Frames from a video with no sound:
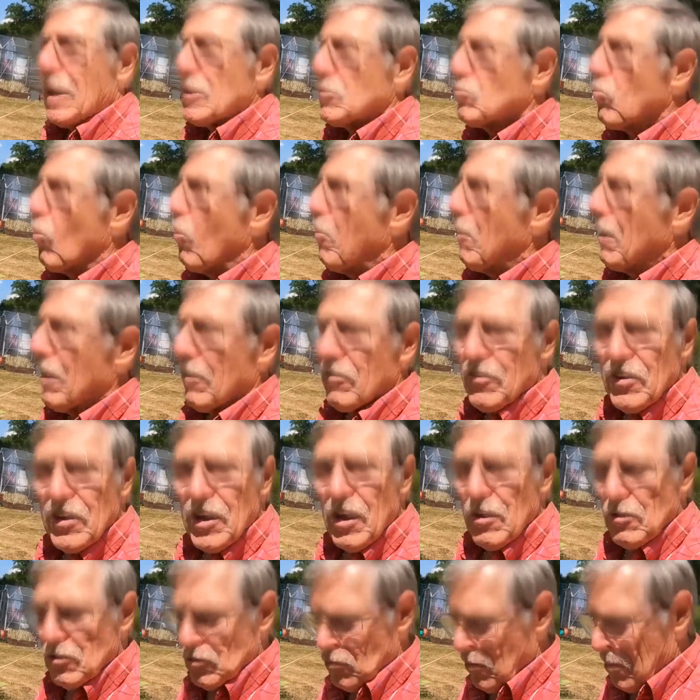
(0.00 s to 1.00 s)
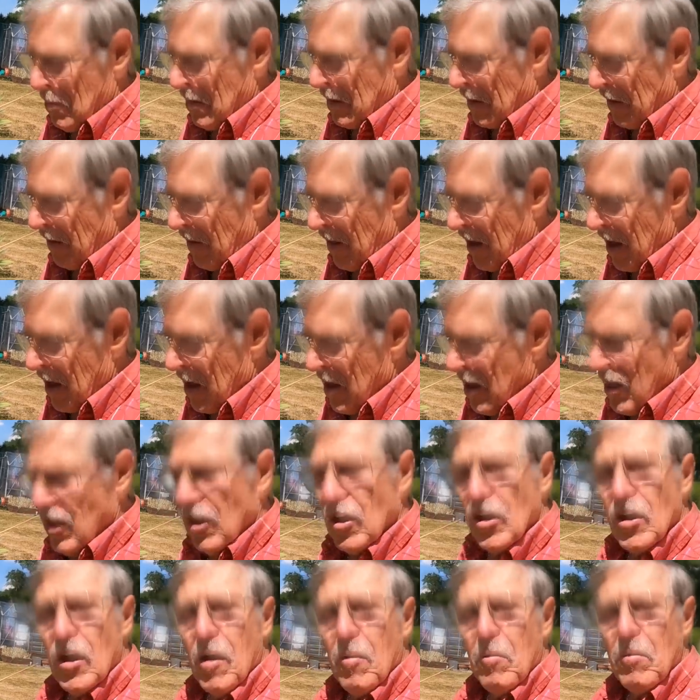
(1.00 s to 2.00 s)
it's warm enough to go swimming in there
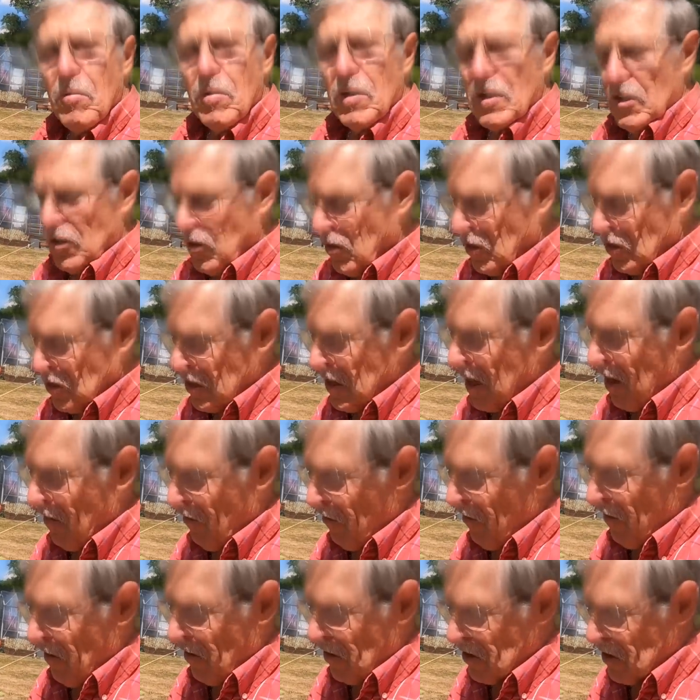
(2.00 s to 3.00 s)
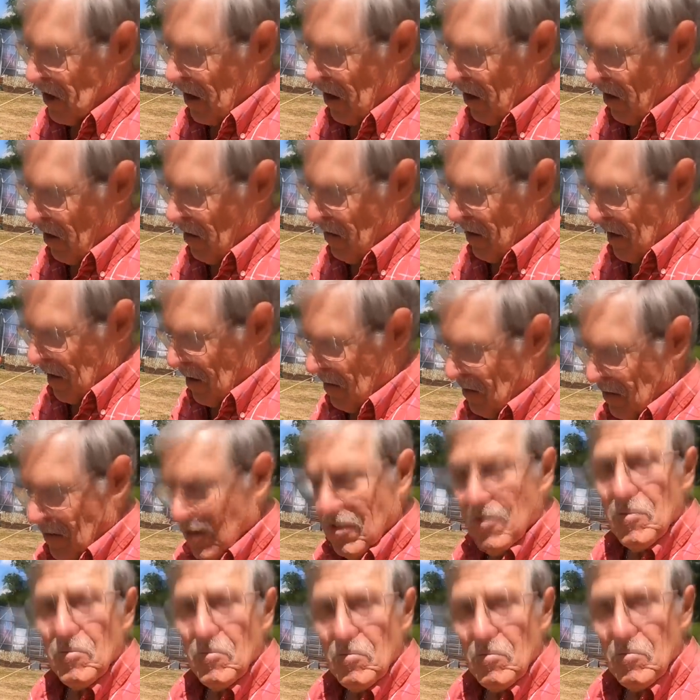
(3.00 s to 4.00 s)
but you can see how fast that
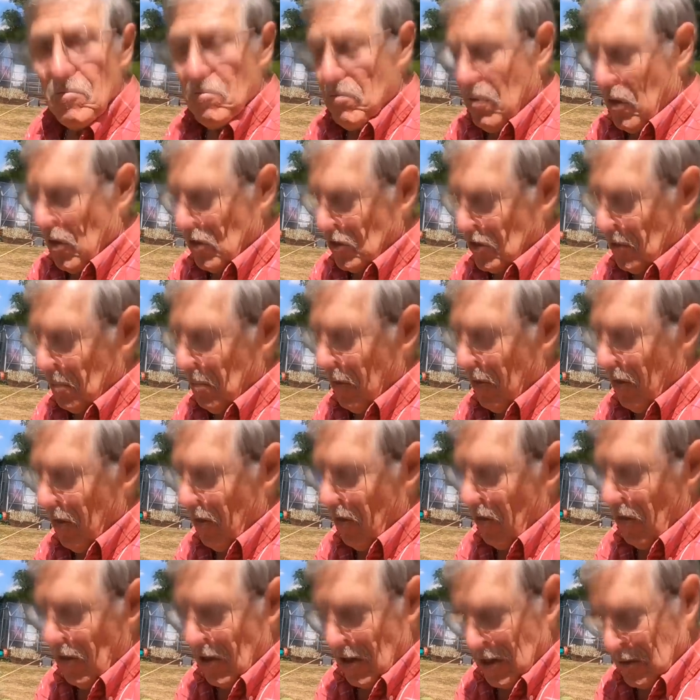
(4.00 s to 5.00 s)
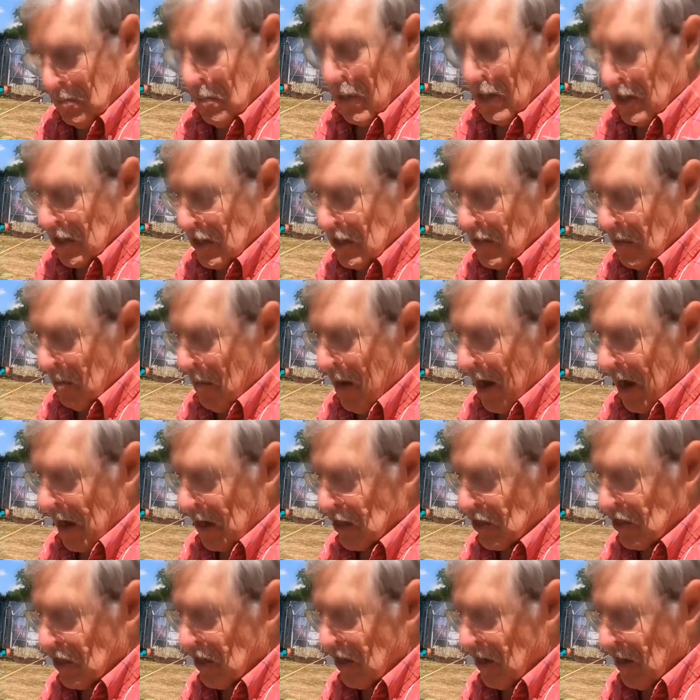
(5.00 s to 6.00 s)
burst apart especially the
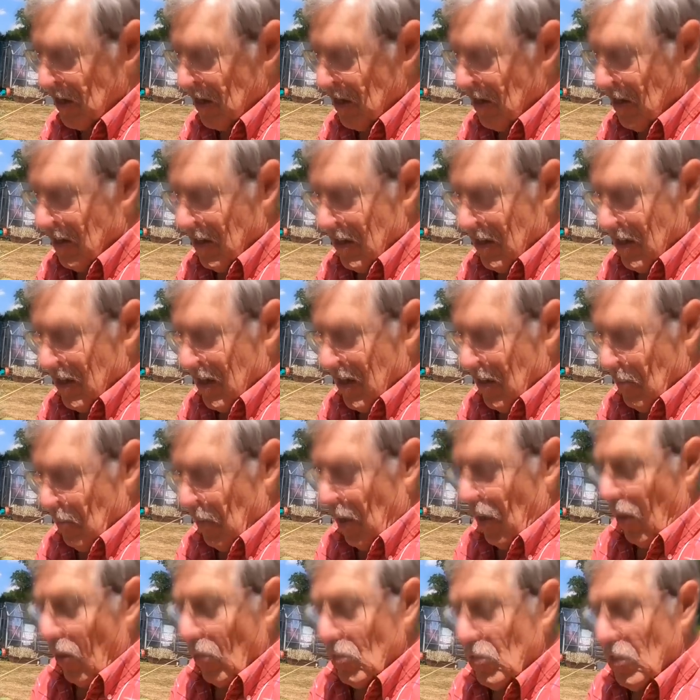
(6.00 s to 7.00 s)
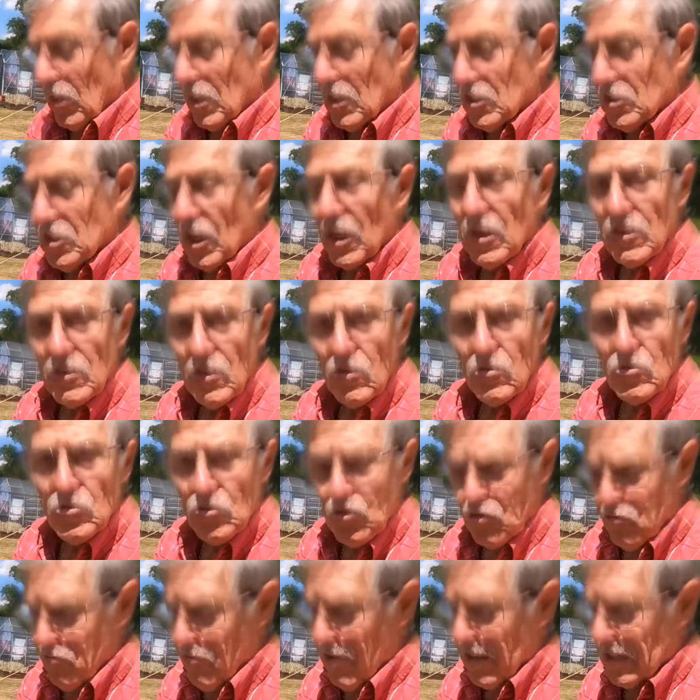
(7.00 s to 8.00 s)
mesh but I'm going to take those
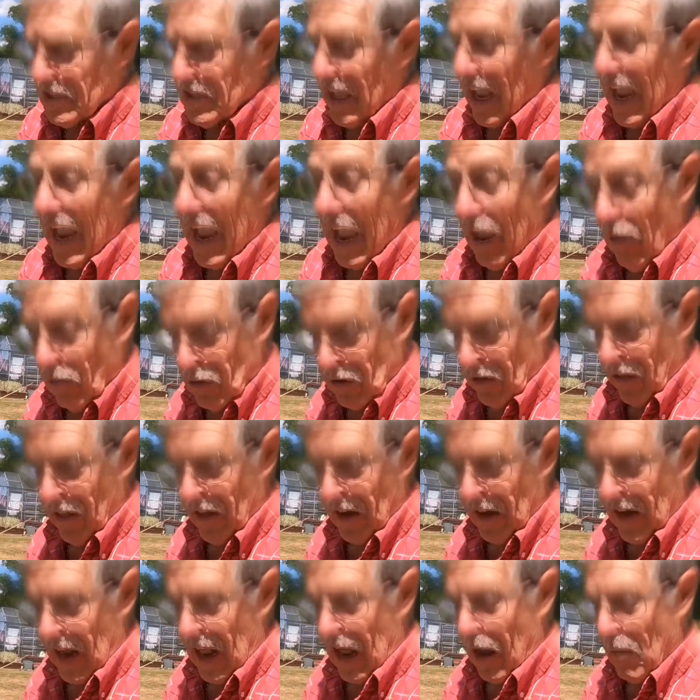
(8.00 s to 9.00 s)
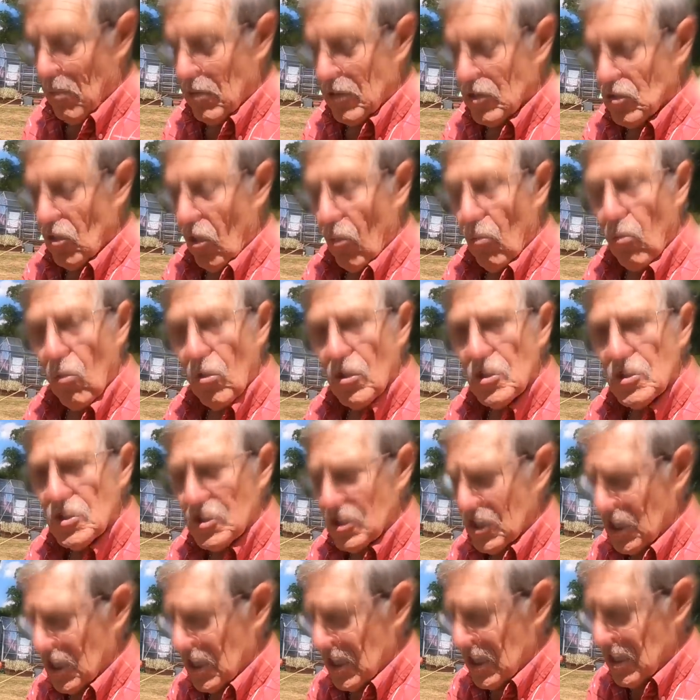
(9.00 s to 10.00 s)
two rigs out of there now because I want
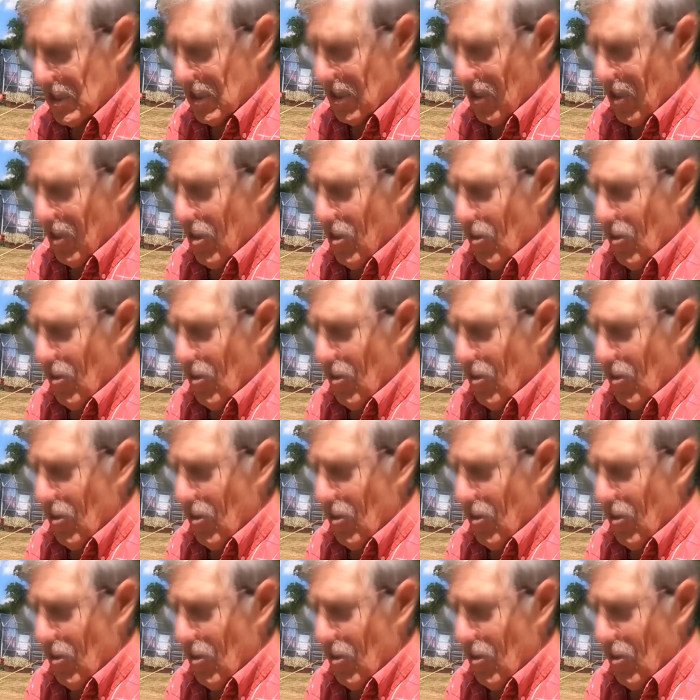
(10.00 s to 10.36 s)
to see